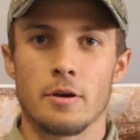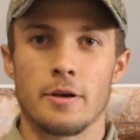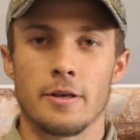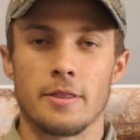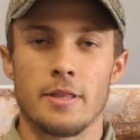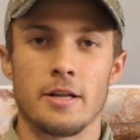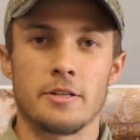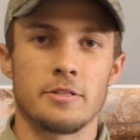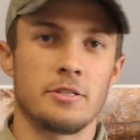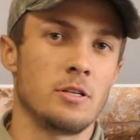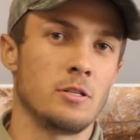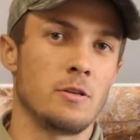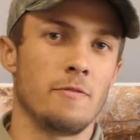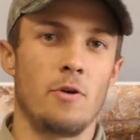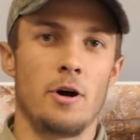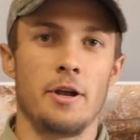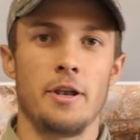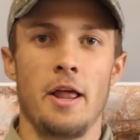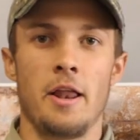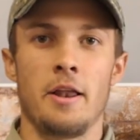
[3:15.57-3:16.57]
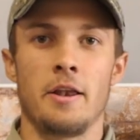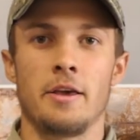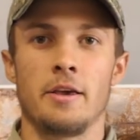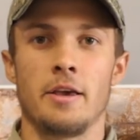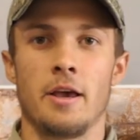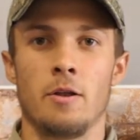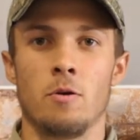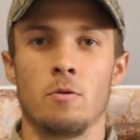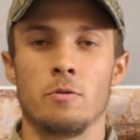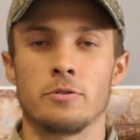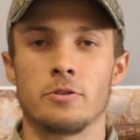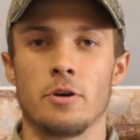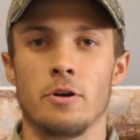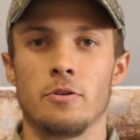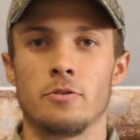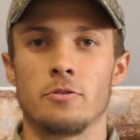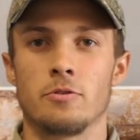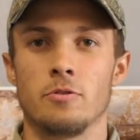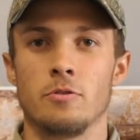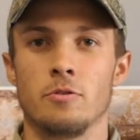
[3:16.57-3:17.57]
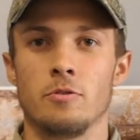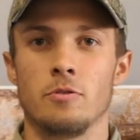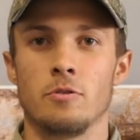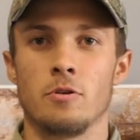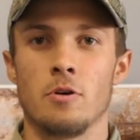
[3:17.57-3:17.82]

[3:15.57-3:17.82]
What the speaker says: get that sense of identity, and also to,